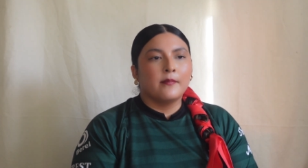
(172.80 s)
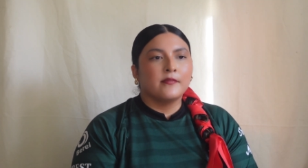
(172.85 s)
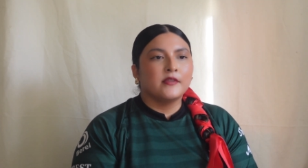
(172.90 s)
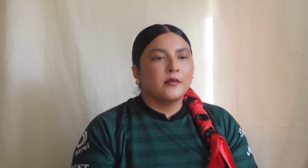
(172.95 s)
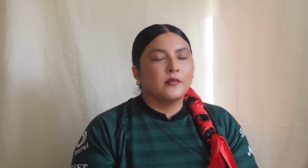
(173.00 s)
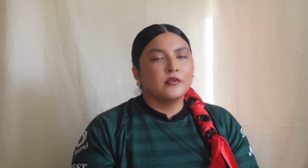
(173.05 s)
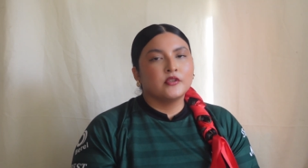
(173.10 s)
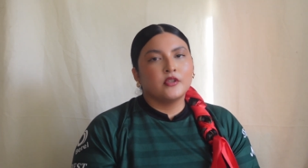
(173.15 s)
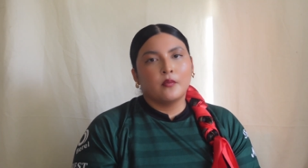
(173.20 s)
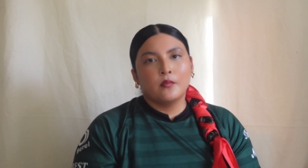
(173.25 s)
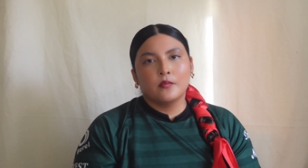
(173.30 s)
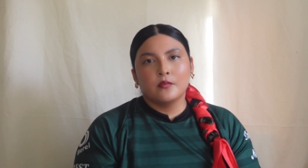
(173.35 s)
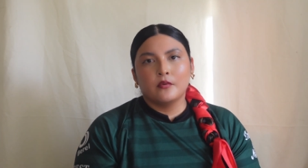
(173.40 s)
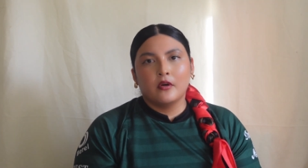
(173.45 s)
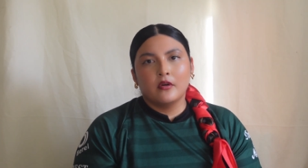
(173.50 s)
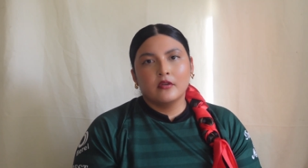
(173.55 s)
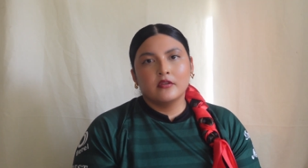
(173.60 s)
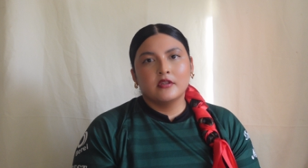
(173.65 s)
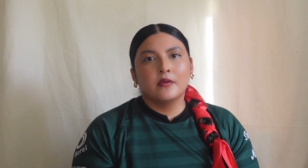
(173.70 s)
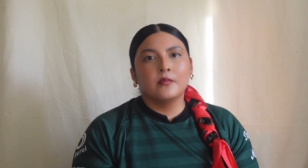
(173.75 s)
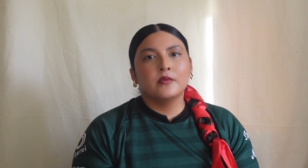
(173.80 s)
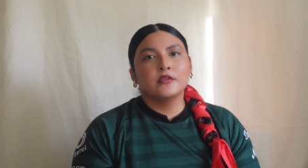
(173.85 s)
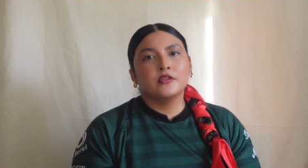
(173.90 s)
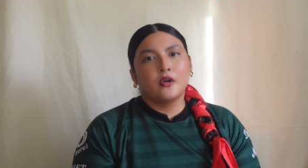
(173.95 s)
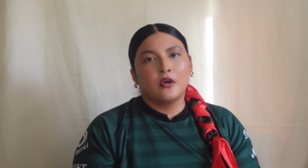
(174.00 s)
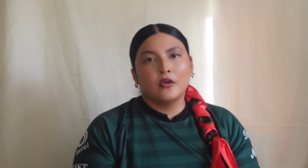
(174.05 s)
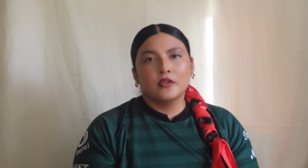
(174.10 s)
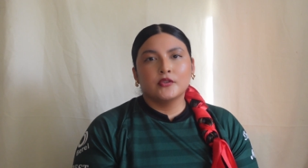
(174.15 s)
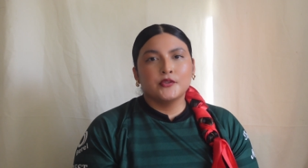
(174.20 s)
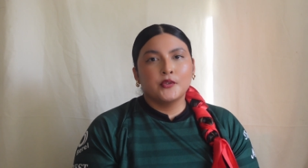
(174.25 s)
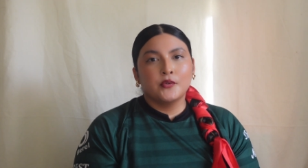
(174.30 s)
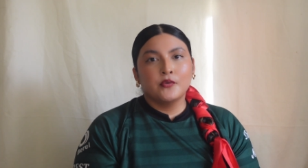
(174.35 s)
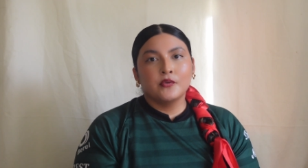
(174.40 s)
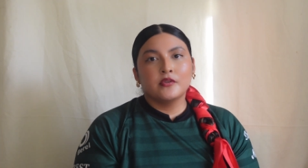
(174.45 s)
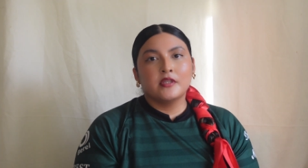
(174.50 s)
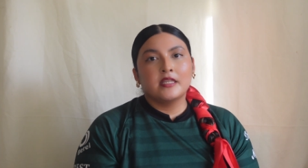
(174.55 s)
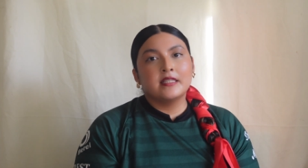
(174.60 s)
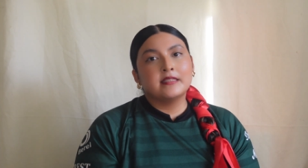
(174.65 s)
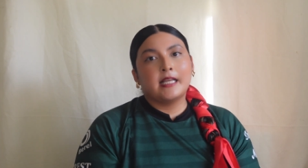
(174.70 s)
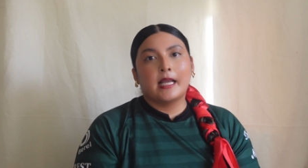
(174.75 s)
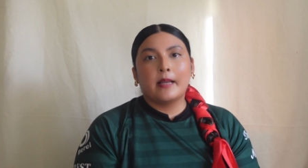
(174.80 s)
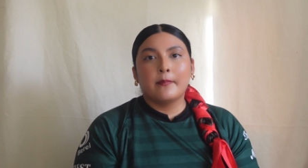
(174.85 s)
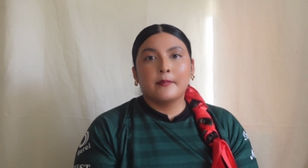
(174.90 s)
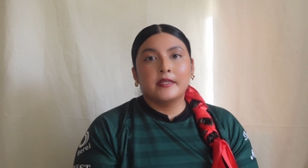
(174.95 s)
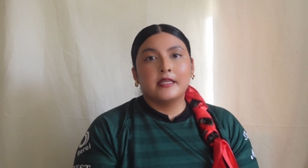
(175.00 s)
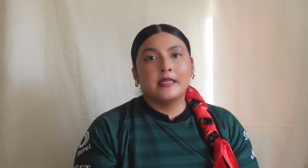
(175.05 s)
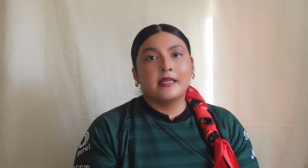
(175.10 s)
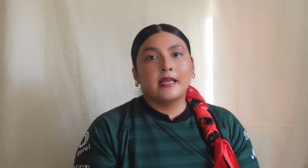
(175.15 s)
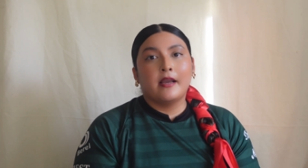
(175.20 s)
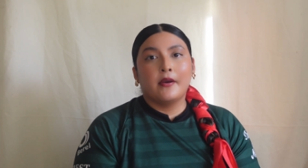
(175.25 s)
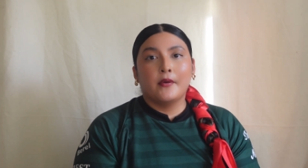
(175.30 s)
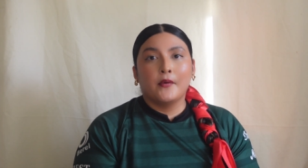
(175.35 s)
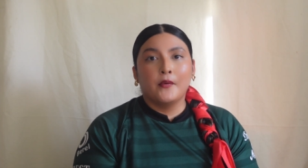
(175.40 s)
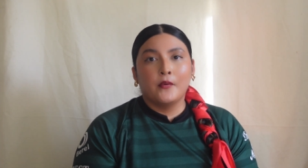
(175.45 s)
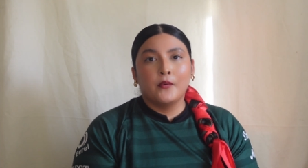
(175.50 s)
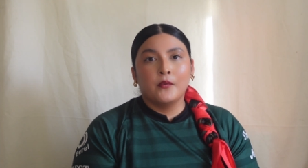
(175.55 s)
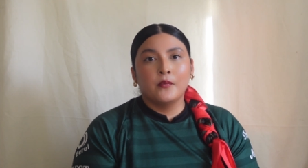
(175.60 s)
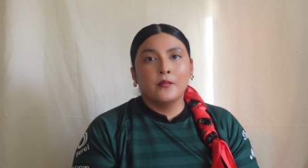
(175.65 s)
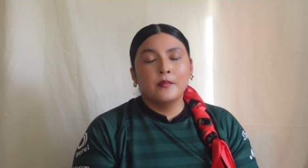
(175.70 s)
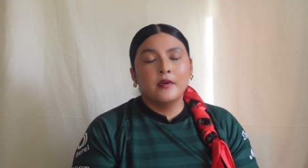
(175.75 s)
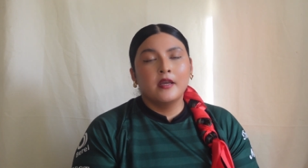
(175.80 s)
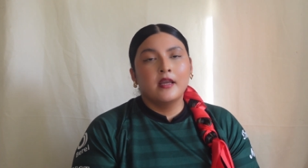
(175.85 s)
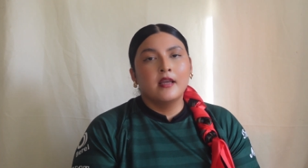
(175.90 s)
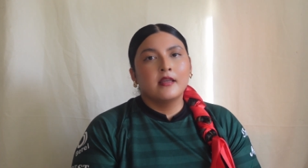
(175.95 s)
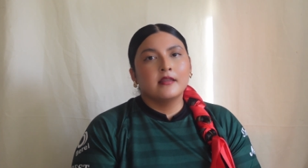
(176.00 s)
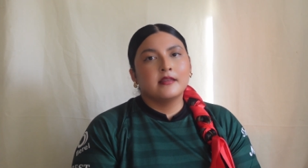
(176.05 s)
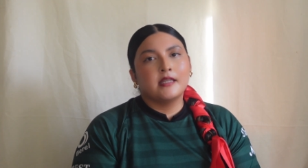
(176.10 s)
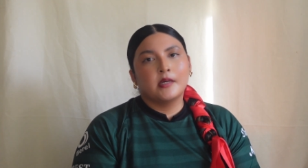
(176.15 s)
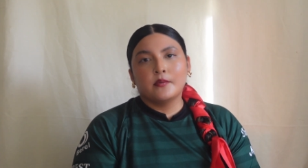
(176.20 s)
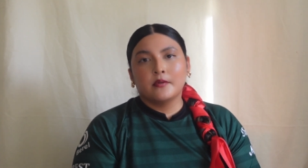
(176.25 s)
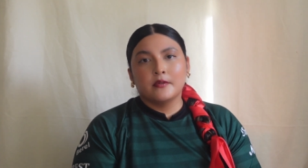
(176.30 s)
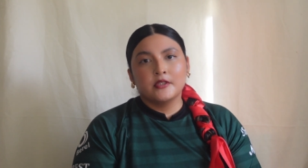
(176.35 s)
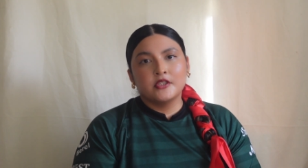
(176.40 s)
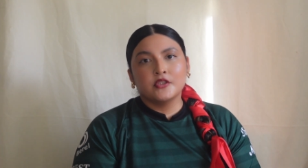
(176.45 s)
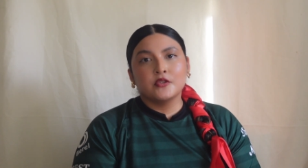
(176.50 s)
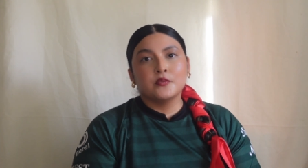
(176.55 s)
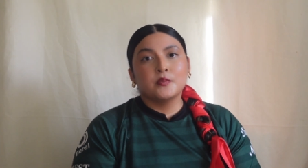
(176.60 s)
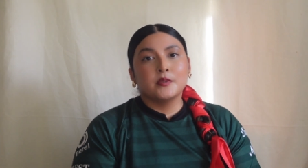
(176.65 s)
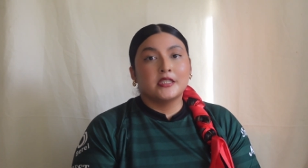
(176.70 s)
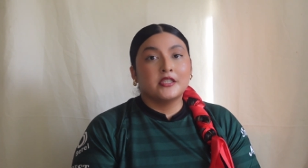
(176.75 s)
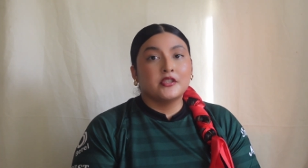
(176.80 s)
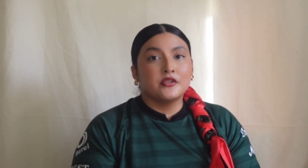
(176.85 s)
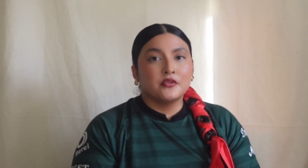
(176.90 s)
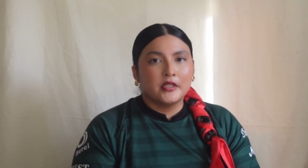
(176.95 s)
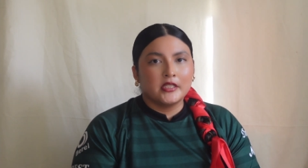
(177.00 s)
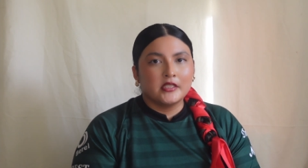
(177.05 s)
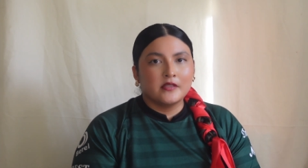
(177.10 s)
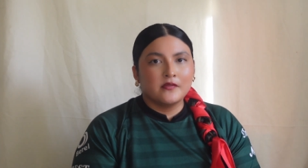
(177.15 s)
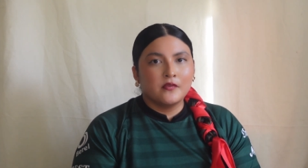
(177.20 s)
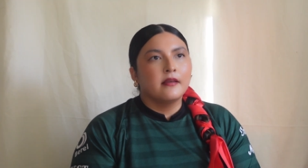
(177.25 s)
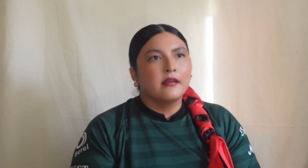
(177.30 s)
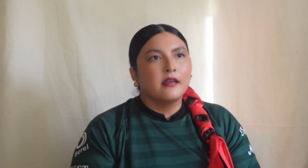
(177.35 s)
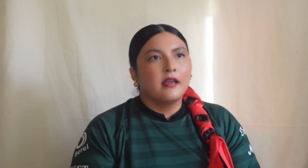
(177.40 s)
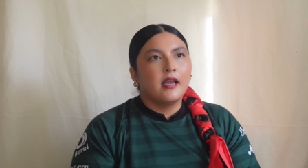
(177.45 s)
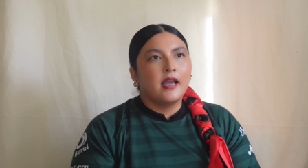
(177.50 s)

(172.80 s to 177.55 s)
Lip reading: there was also things happening at home that were just really stressful.